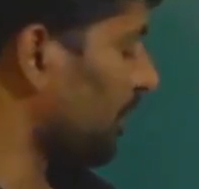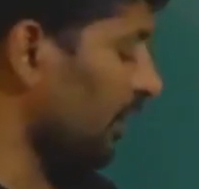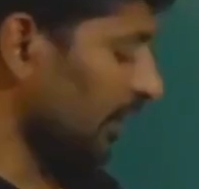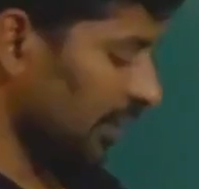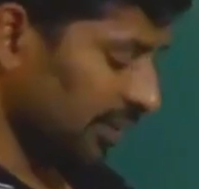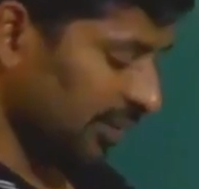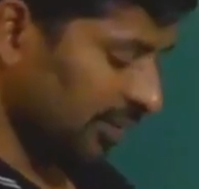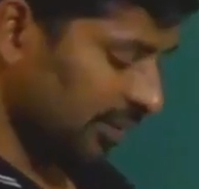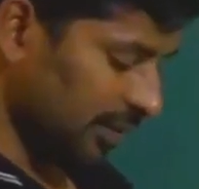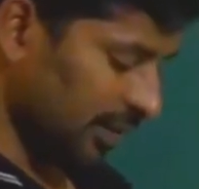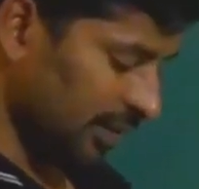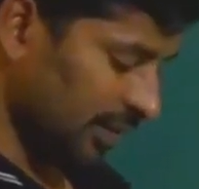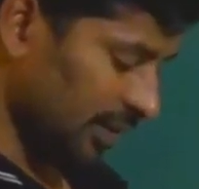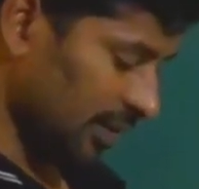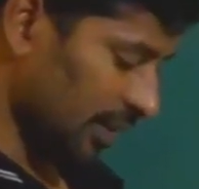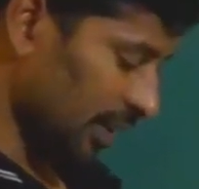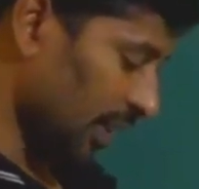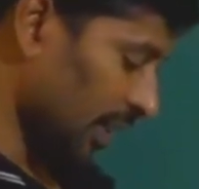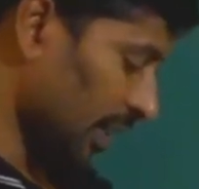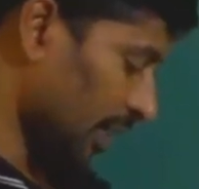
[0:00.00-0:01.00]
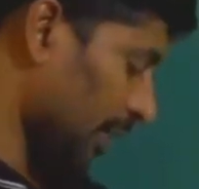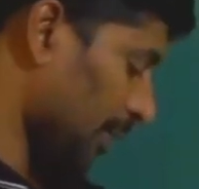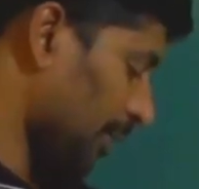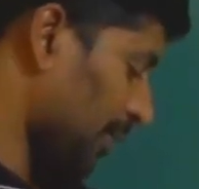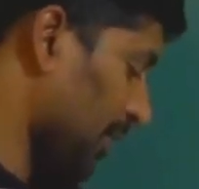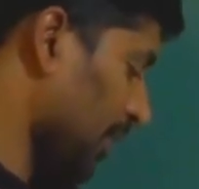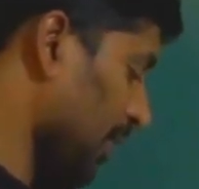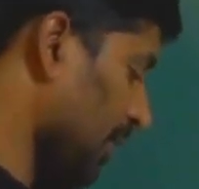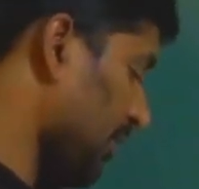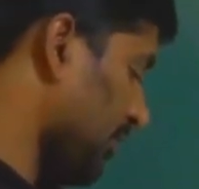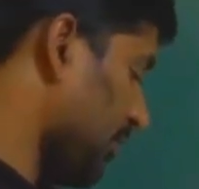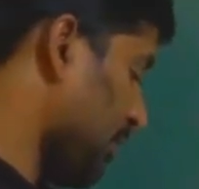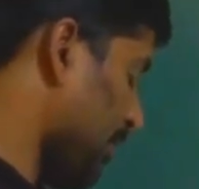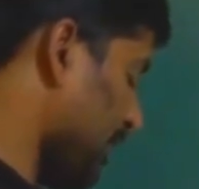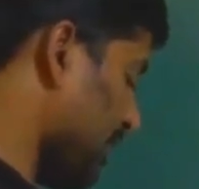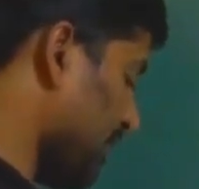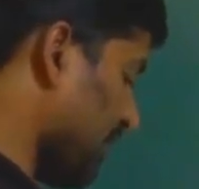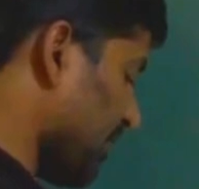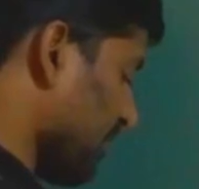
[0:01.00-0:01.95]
that is 3. Symmetric